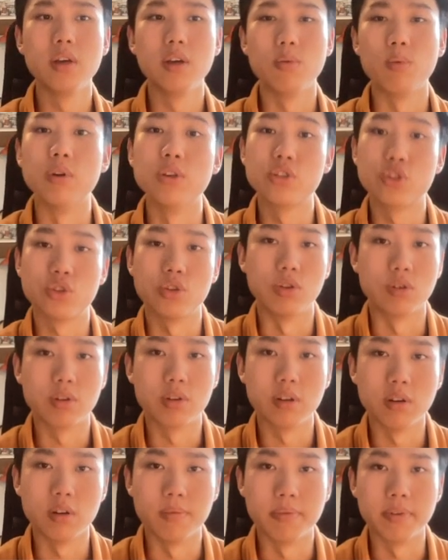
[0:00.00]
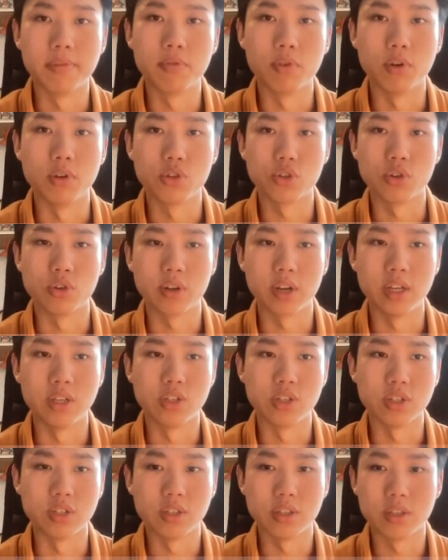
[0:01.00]
one stroke of a four-stroke
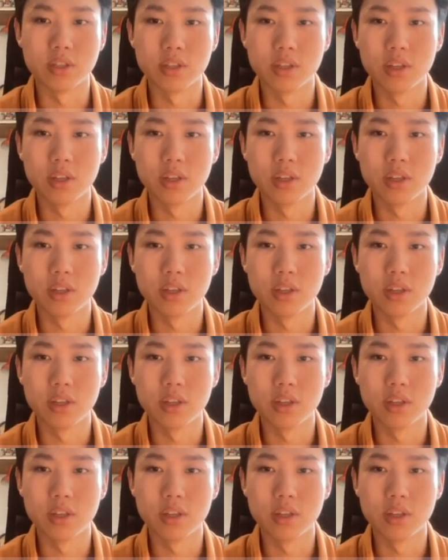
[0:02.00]
engine.